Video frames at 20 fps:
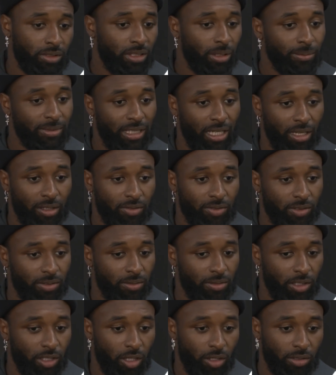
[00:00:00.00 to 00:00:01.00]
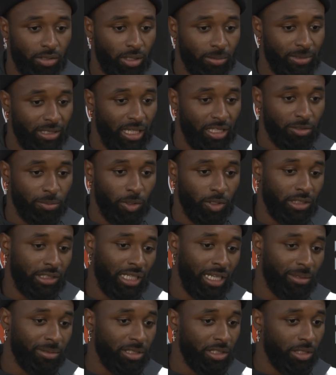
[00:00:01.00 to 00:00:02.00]
Sometimes,
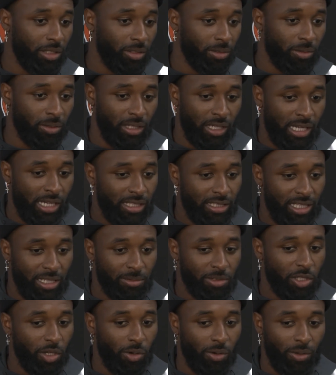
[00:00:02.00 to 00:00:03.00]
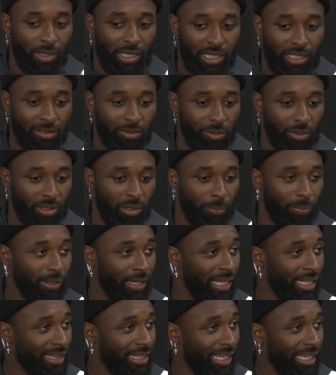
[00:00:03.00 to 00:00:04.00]
you know, teams go in with the
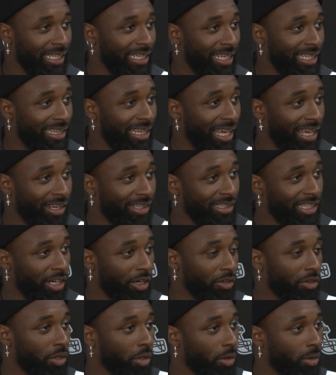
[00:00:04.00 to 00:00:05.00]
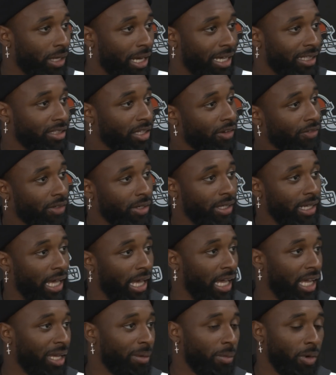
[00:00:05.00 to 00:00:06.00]
plan thinking that'll throw guys off their
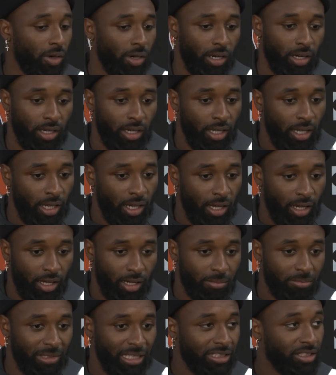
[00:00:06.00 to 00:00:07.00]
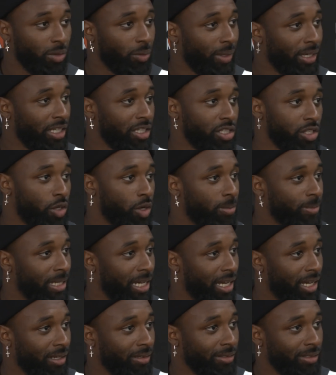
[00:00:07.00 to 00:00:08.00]
game or that's a way to slow them
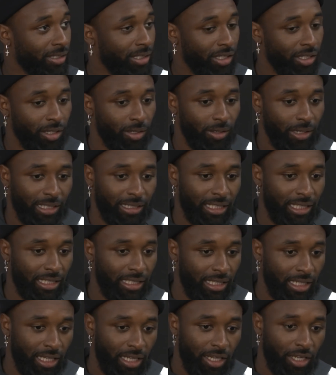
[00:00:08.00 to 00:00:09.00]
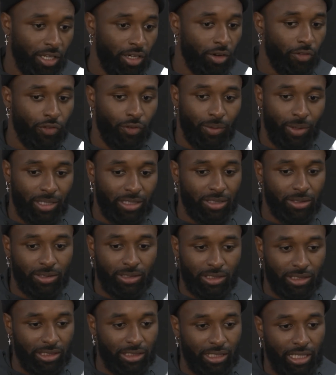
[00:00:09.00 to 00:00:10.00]
down. You know, I think, you know, for us,
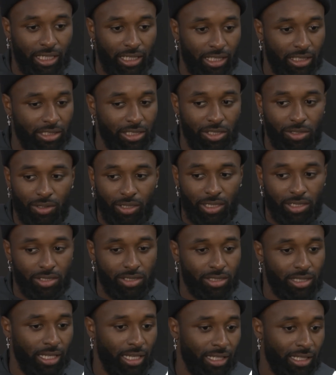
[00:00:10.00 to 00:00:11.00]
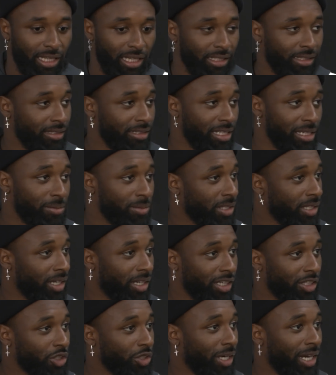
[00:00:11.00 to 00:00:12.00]
just got to continue to understand, like, teams are
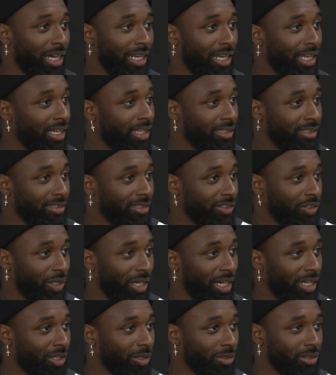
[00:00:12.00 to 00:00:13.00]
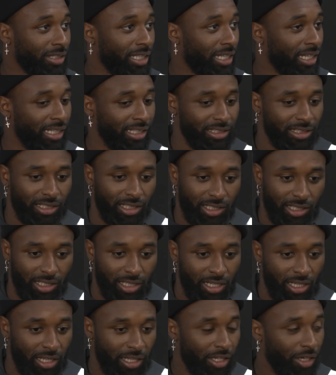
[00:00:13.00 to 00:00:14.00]
going to try those things, you
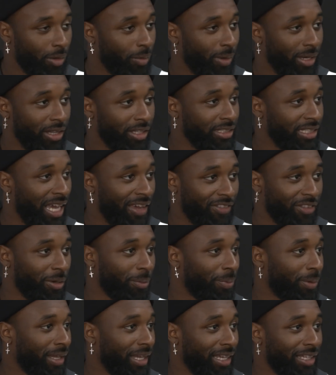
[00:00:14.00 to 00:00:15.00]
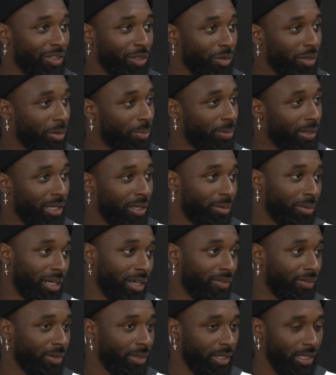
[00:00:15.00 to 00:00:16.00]
know, whether it's after play, during the play,
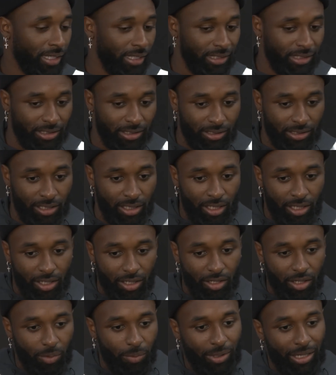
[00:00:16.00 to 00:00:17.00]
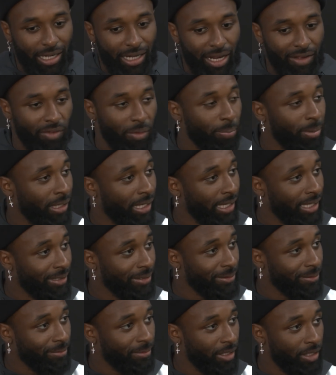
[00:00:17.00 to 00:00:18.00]
whatever it is. And, you know, we got to have a plan,
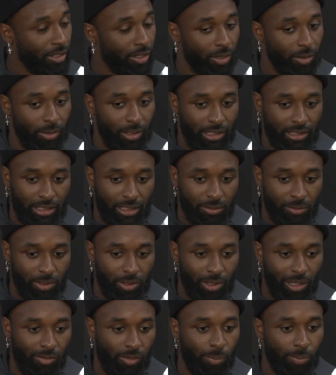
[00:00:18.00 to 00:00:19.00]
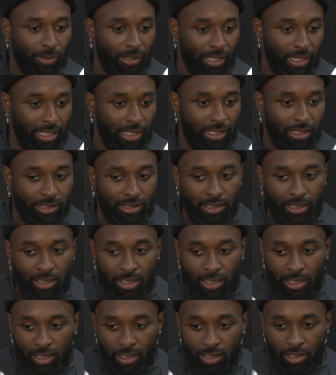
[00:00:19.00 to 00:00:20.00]
you know. I think when you have a plan
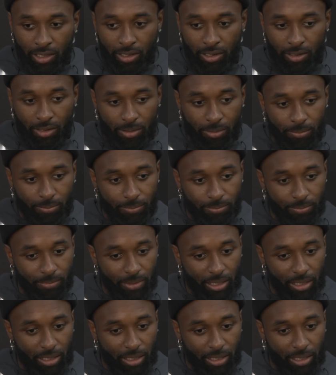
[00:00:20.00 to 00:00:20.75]
and